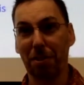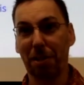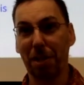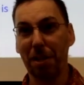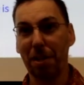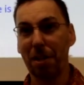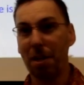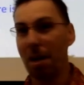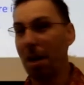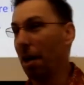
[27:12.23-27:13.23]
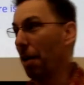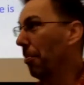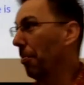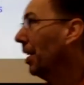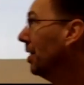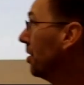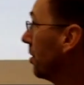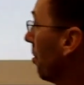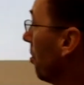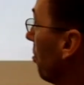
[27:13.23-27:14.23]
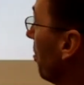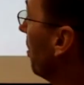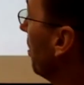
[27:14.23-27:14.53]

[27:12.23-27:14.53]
Okay. So